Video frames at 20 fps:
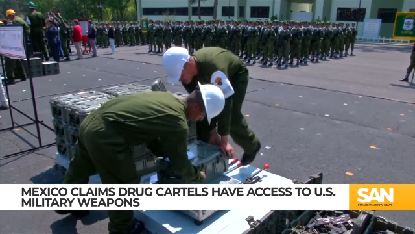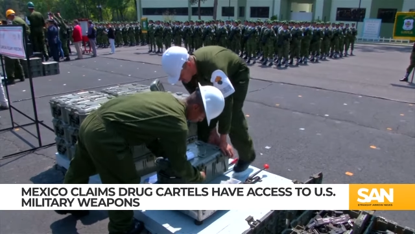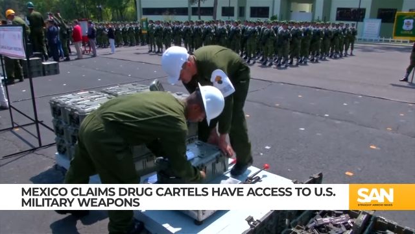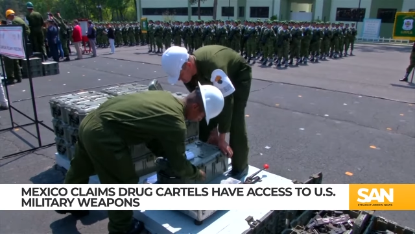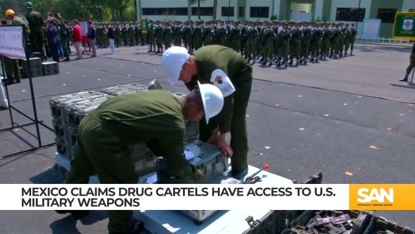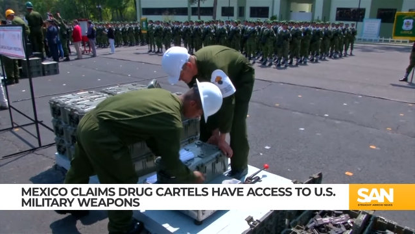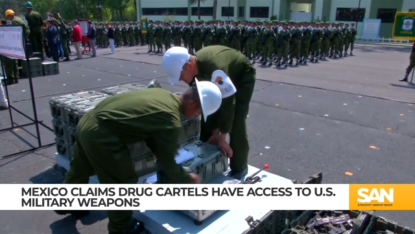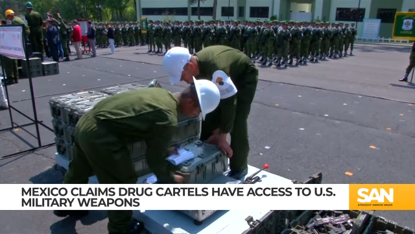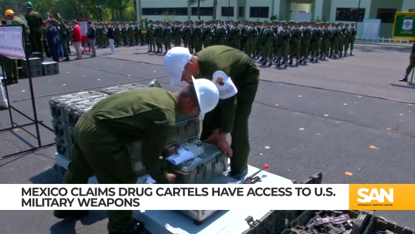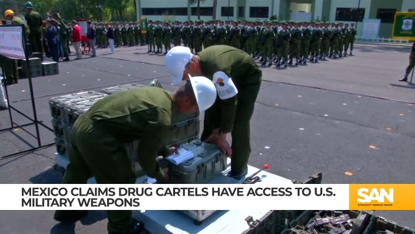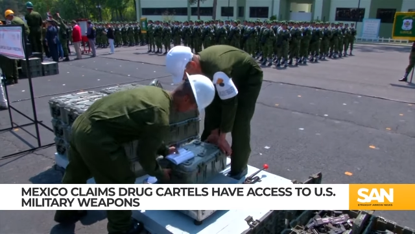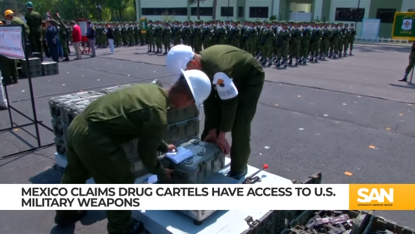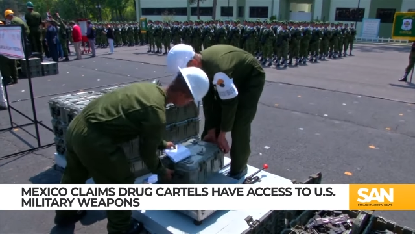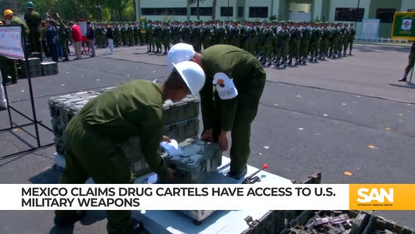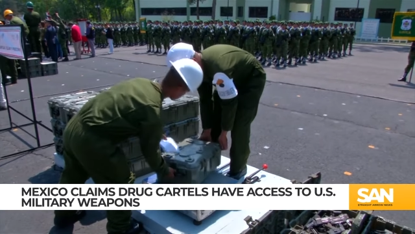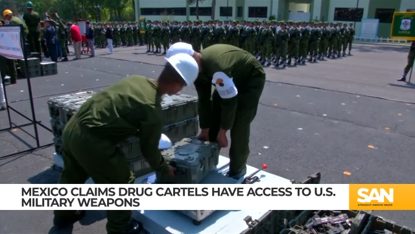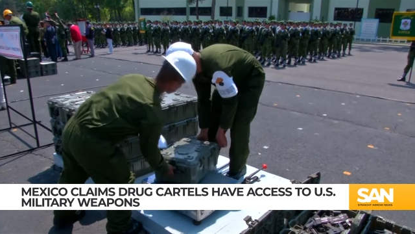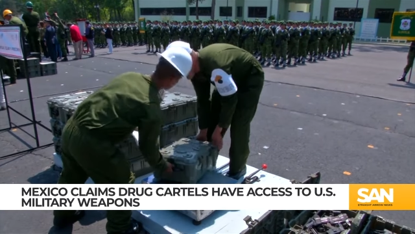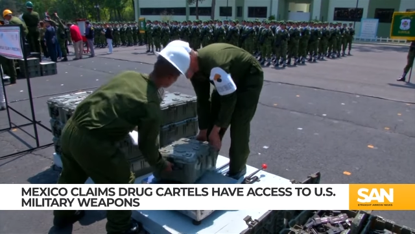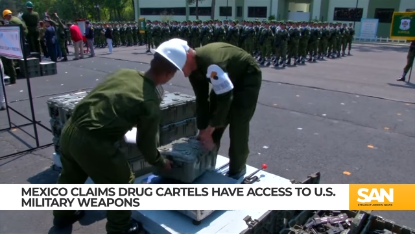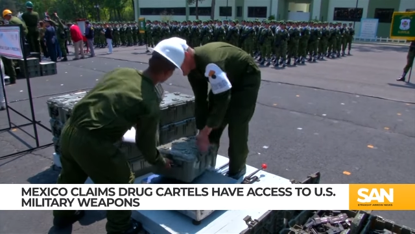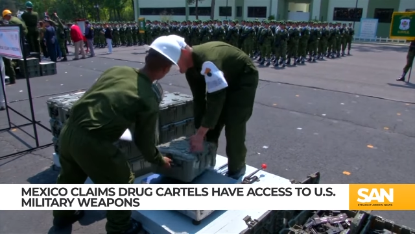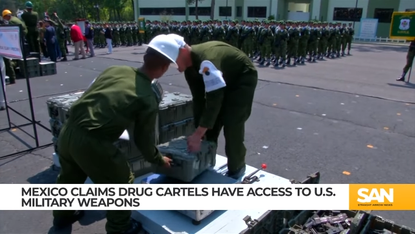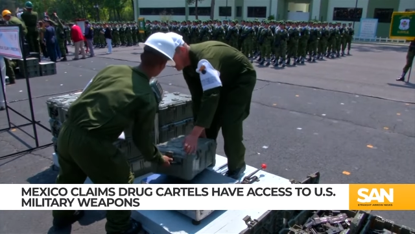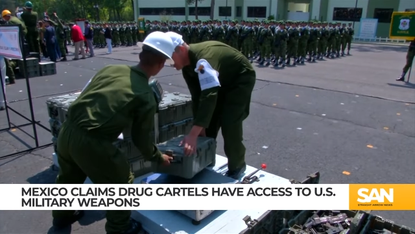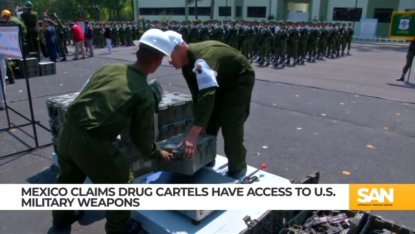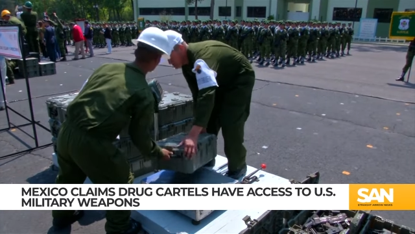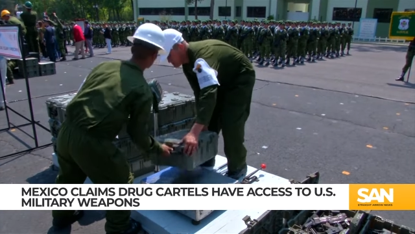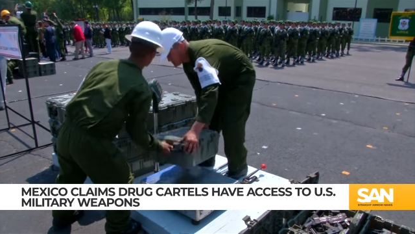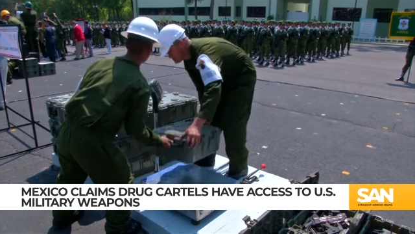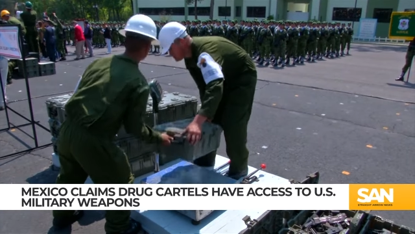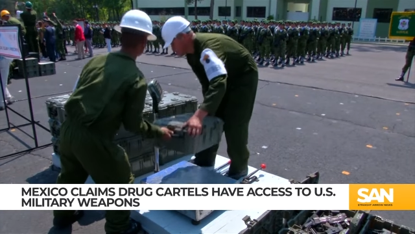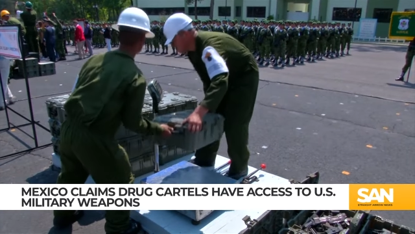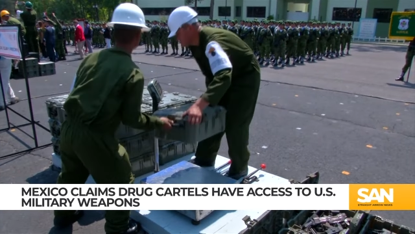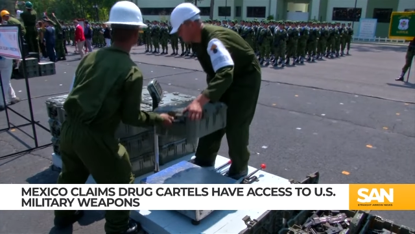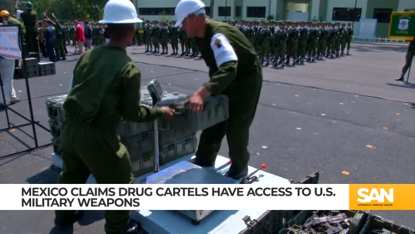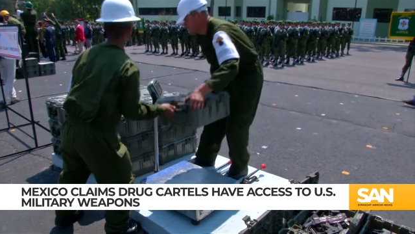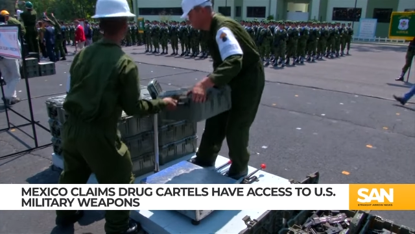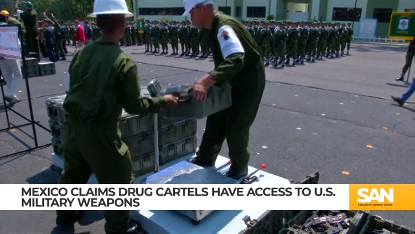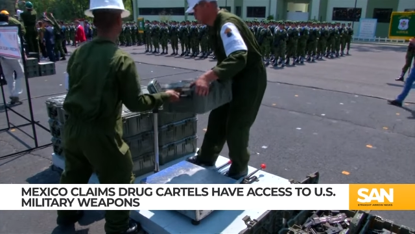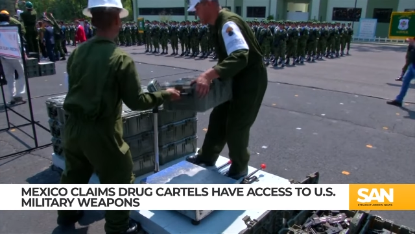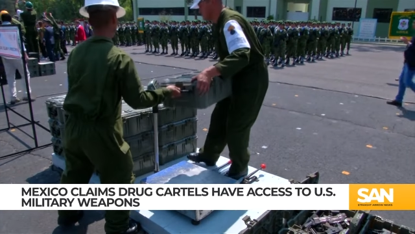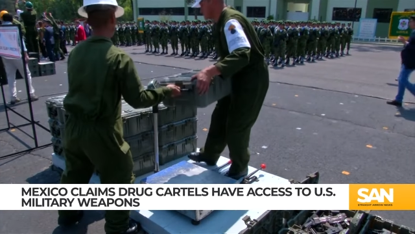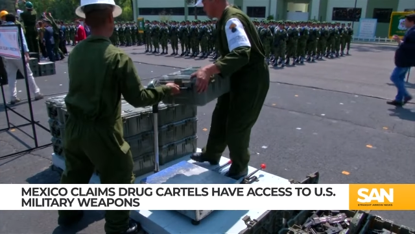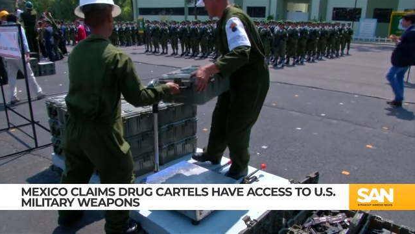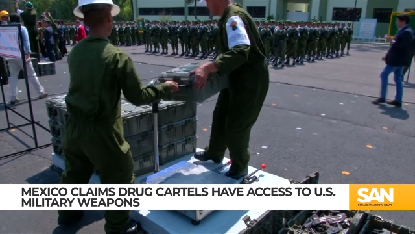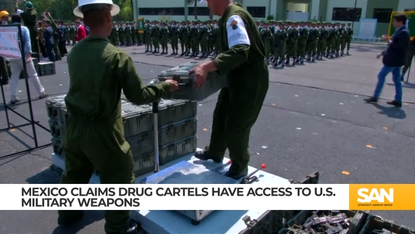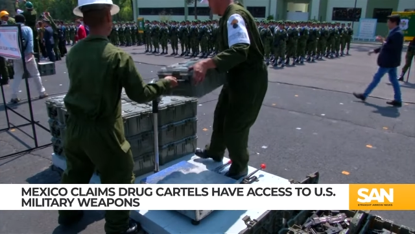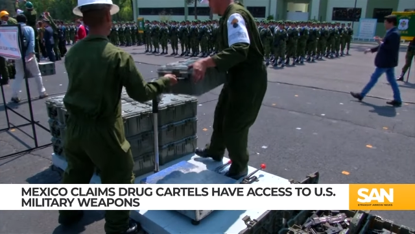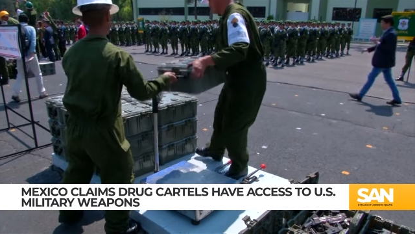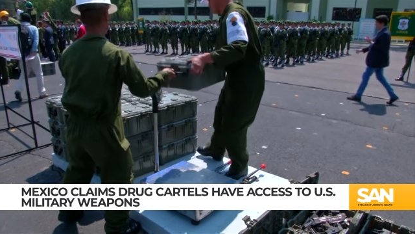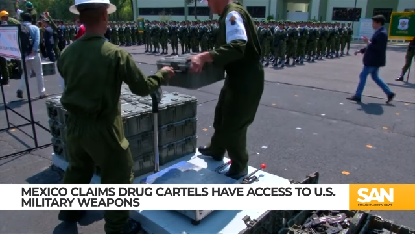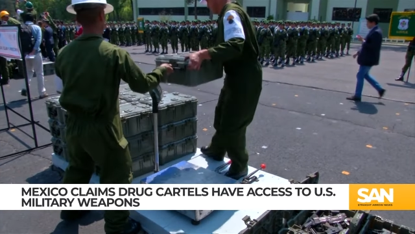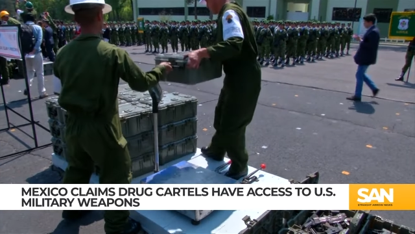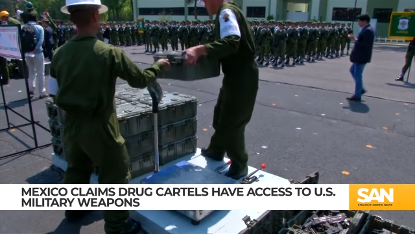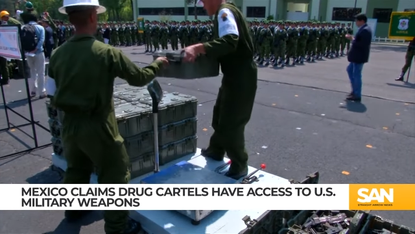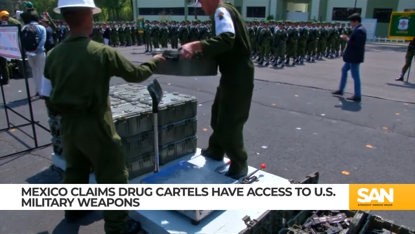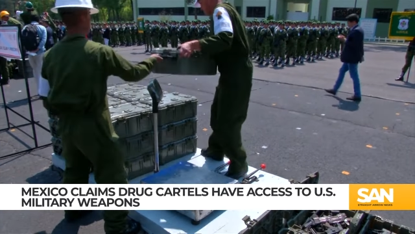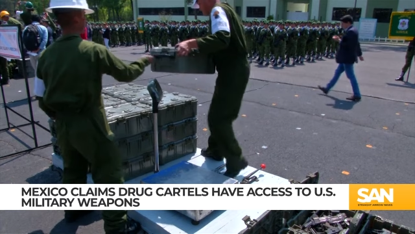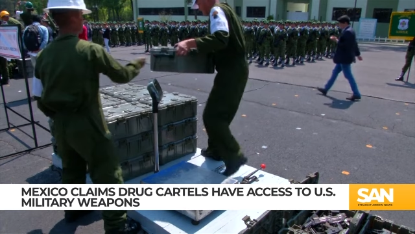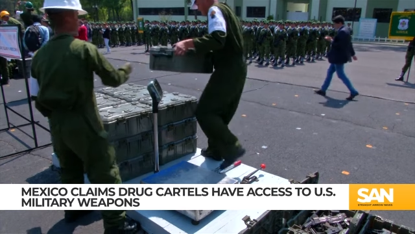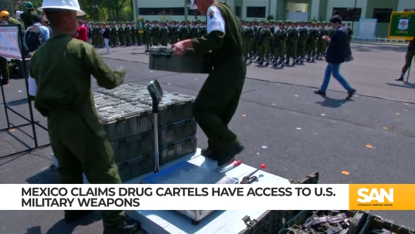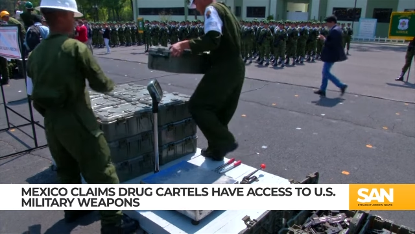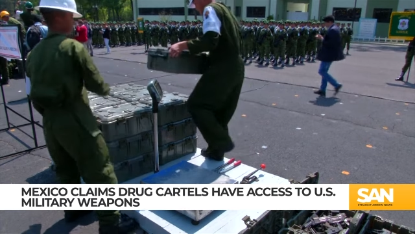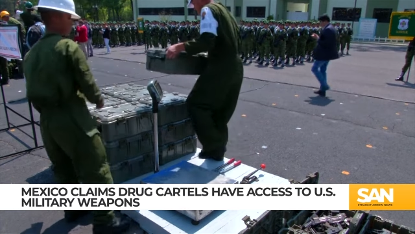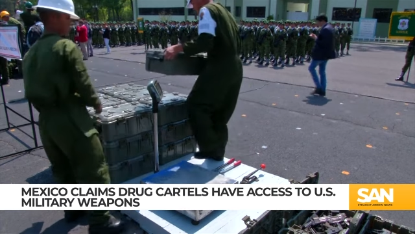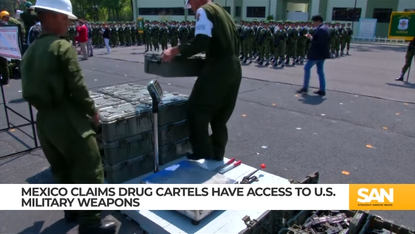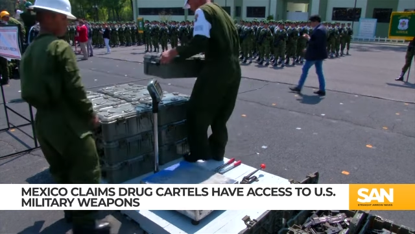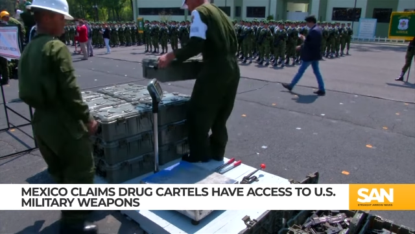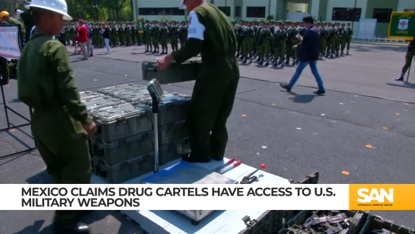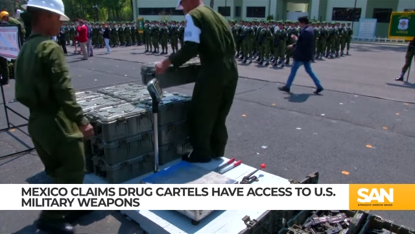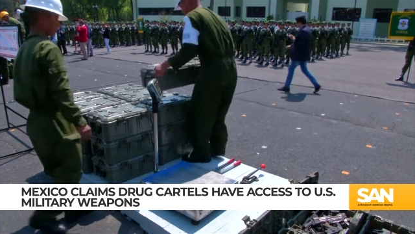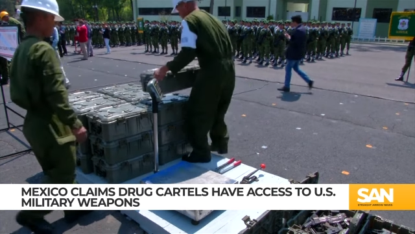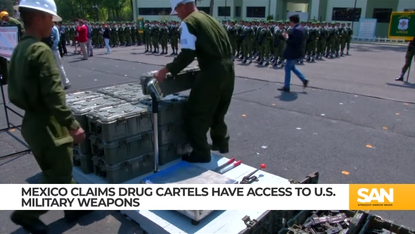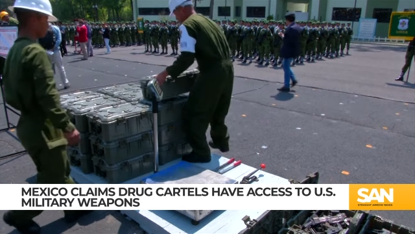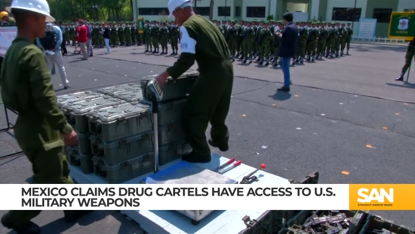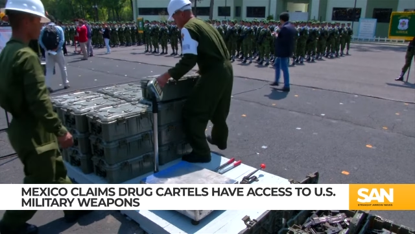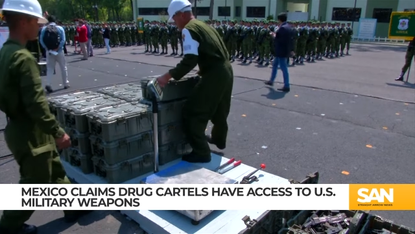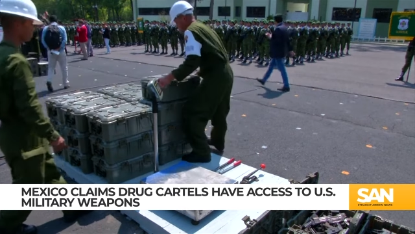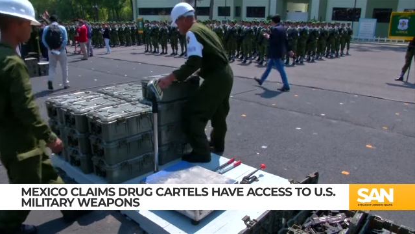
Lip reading: [unreadable: no face in view]